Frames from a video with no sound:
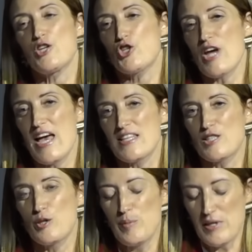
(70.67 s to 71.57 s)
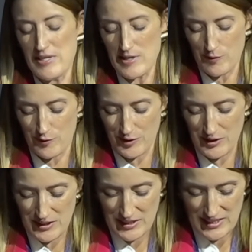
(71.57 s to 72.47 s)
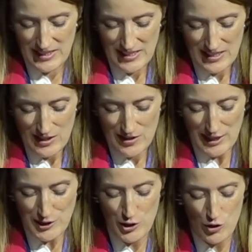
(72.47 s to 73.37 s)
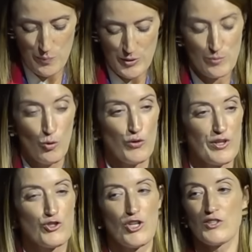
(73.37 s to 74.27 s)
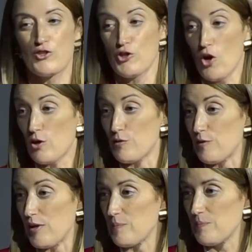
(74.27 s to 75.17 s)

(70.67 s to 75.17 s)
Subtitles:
shares the belief that Europe is more than just geography.